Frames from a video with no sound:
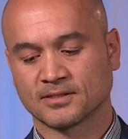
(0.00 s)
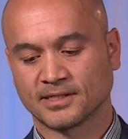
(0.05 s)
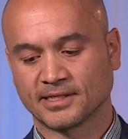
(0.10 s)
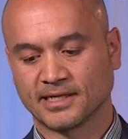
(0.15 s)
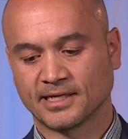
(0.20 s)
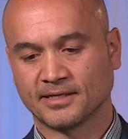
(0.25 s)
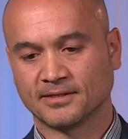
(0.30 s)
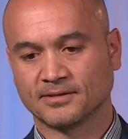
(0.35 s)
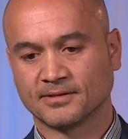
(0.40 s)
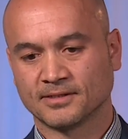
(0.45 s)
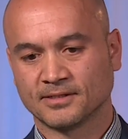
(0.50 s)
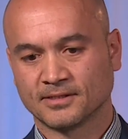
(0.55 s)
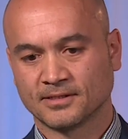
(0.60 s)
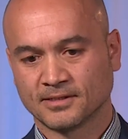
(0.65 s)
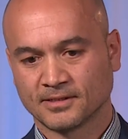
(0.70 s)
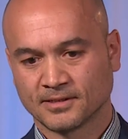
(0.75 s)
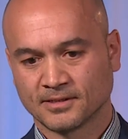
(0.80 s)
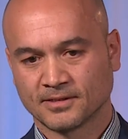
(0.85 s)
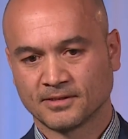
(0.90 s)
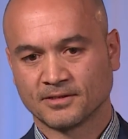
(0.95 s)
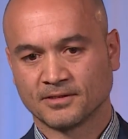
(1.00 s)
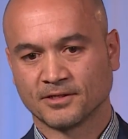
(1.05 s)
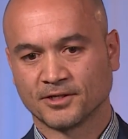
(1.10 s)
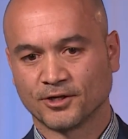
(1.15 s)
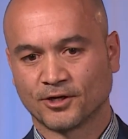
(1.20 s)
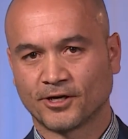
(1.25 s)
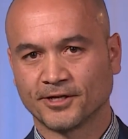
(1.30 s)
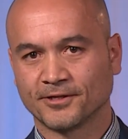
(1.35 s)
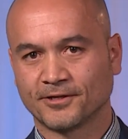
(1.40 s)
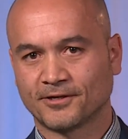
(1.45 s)
So again,
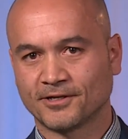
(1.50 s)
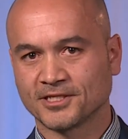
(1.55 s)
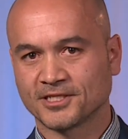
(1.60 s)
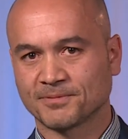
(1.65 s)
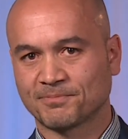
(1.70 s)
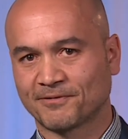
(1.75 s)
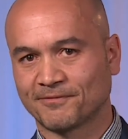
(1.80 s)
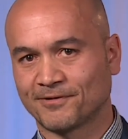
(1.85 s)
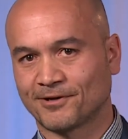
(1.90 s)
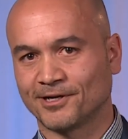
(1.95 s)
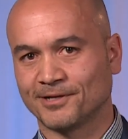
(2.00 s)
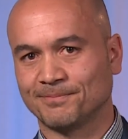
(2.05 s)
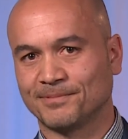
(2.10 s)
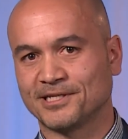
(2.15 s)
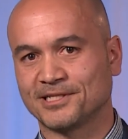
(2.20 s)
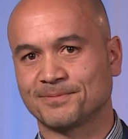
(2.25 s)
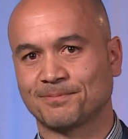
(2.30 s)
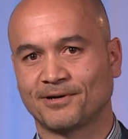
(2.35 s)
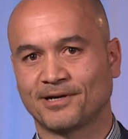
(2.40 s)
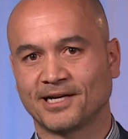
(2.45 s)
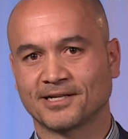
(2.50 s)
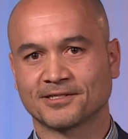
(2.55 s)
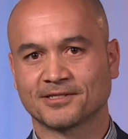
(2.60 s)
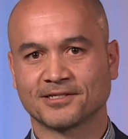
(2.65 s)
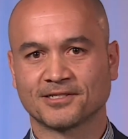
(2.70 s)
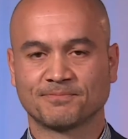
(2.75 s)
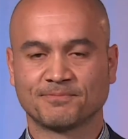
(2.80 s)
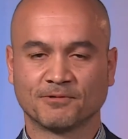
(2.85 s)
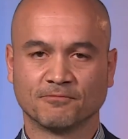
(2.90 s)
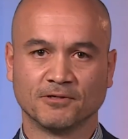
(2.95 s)
the guidelines provide best
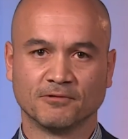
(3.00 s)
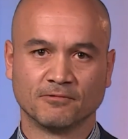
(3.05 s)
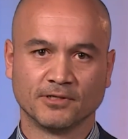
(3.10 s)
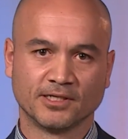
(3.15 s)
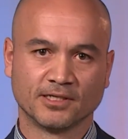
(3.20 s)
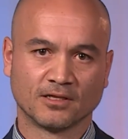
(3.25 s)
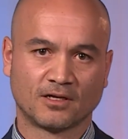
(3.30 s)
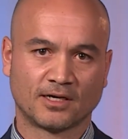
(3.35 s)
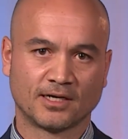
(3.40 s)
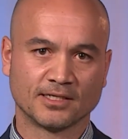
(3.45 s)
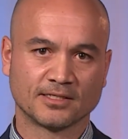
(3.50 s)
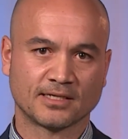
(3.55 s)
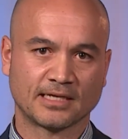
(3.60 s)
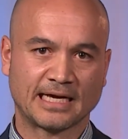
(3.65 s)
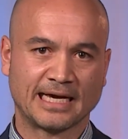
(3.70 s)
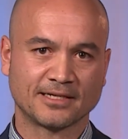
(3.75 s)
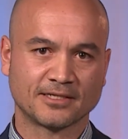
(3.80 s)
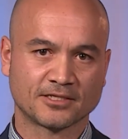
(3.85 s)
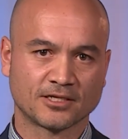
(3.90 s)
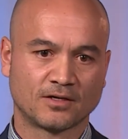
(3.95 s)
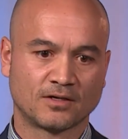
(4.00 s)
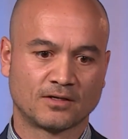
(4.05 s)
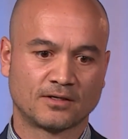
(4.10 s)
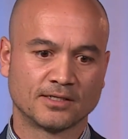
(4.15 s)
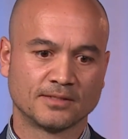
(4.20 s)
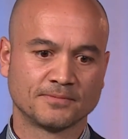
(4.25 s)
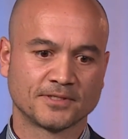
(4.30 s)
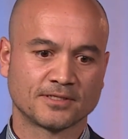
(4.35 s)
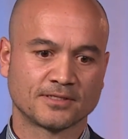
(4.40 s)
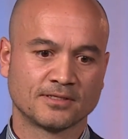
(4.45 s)
practice, but we realise at
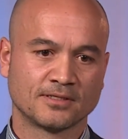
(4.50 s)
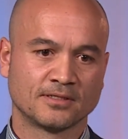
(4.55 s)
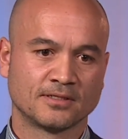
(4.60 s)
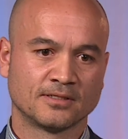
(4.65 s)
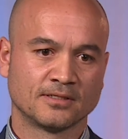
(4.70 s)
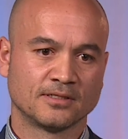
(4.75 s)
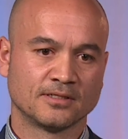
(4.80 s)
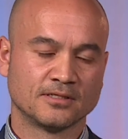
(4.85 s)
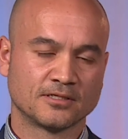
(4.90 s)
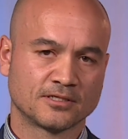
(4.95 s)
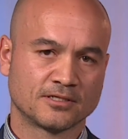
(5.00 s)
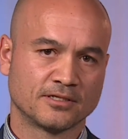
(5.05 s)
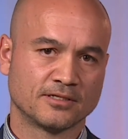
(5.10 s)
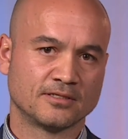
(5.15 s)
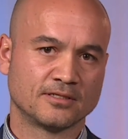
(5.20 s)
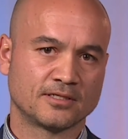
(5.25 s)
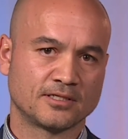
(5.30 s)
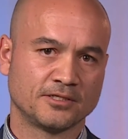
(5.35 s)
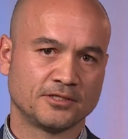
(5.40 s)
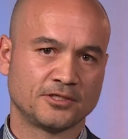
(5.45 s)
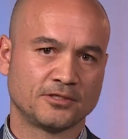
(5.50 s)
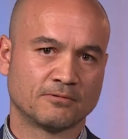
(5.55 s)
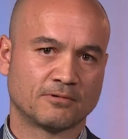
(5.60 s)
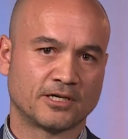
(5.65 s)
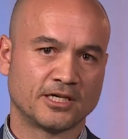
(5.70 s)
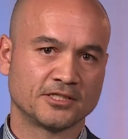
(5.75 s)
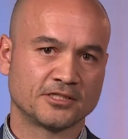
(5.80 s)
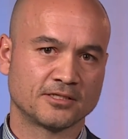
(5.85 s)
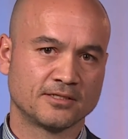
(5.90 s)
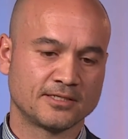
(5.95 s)
times, in certain
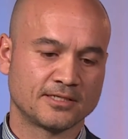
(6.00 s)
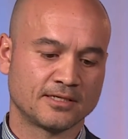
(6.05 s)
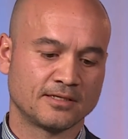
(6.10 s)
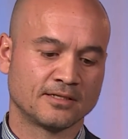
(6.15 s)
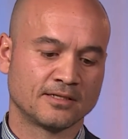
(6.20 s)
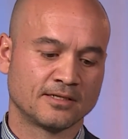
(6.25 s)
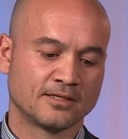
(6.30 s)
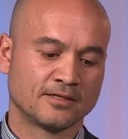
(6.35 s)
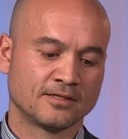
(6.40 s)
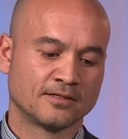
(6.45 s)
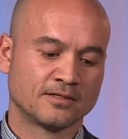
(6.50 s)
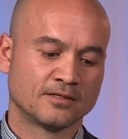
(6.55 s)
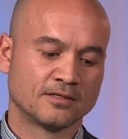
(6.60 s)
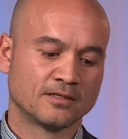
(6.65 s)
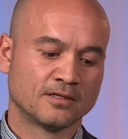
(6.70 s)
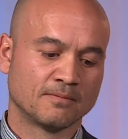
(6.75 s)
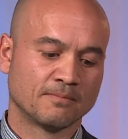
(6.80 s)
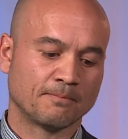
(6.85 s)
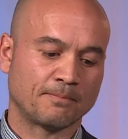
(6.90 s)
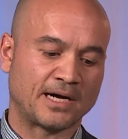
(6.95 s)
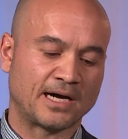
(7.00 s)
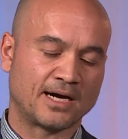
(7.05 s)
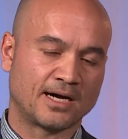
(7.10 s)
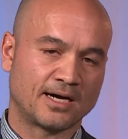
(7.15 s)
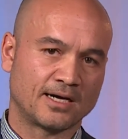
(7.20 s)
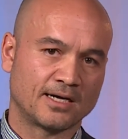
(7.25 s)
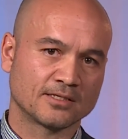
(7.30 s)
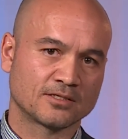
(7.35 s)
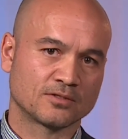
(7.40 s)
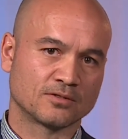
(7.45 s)
situations,
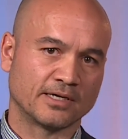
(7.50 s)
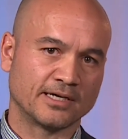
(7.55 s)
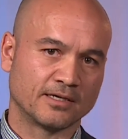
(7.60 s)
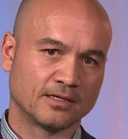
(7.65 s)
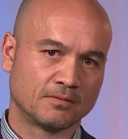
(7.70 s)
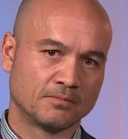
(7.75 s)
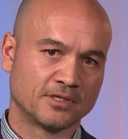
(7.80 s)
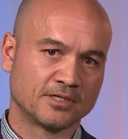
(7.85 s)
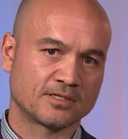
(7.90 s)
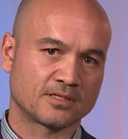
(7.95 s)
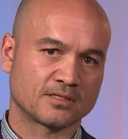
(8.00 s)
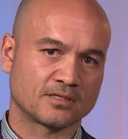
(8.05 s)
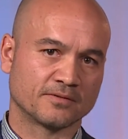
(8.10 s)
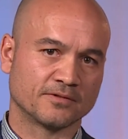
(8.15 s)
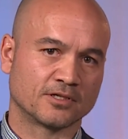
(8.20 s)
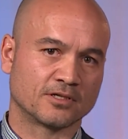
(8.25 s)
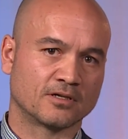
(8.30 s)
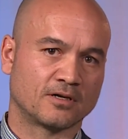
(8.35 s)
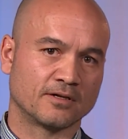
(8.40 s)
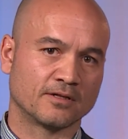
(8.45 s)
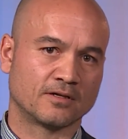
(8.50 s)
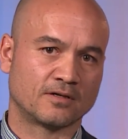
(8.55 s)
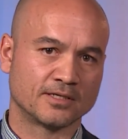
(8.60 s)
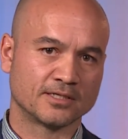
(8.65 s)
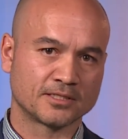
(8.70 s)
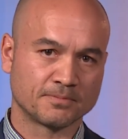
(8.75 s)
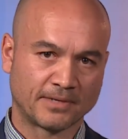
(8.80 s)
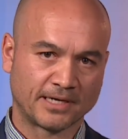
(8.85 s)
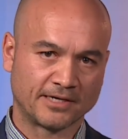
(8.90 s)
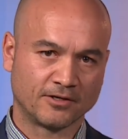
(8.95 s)
parts or elements of the
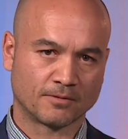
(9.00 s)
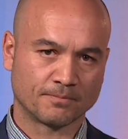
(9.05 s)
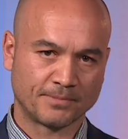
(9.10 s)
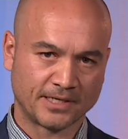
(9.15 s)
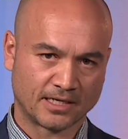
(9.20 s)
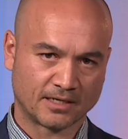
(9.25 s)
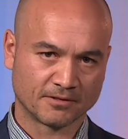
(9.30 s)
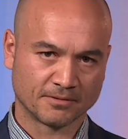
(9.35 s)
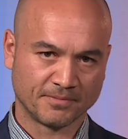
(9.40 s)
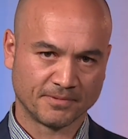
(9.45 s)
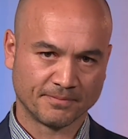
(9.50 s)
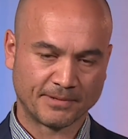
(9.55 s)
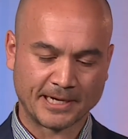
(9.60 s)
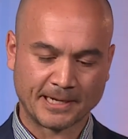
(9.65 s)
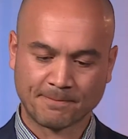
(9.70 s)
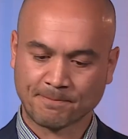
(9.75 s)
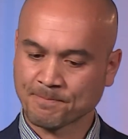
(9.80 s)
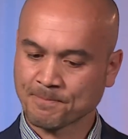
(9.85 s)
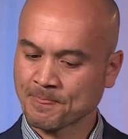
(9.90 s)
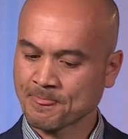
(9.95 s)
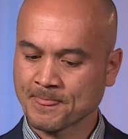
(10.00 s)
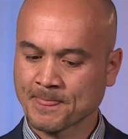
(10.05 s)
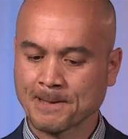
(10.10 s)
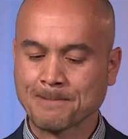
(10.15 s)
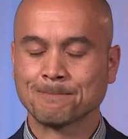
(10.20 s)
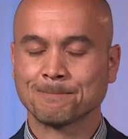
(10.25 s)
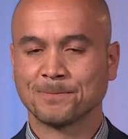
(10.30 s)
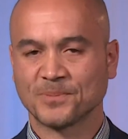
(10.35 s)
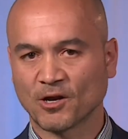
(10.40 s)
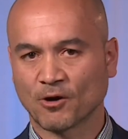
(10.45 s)
guidelines may not be able to be met.
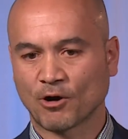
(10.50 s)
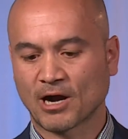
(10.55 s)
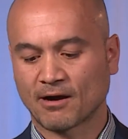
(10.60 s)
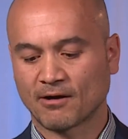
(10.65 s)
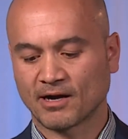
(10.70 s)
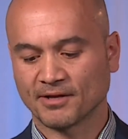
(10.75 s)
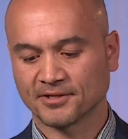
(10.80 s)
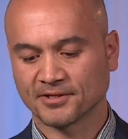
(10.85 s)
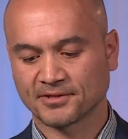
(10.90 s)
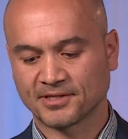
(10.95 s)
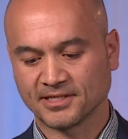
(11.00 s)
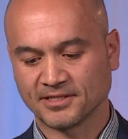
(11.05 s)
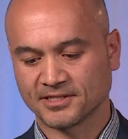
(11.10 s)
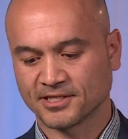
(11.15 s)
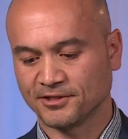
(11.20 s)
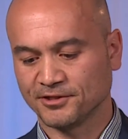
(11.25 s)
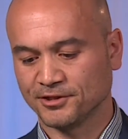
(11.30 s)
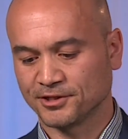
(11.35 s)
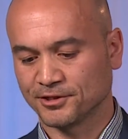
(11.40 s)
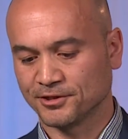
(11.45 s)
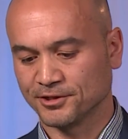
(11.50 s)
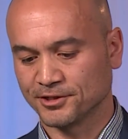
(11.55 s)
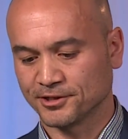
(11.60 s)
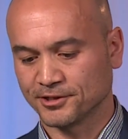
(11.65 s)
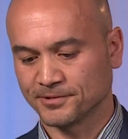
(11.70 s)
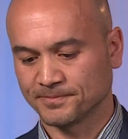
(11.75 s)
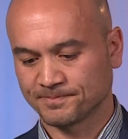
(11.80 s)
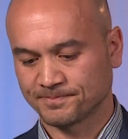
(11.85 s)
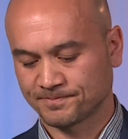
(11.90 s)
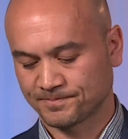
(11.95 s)
There are other things that you can
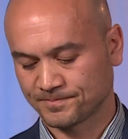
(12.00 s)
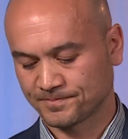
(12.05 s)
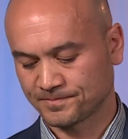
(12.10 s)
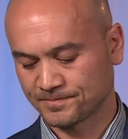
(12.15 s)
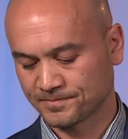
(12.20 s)
do.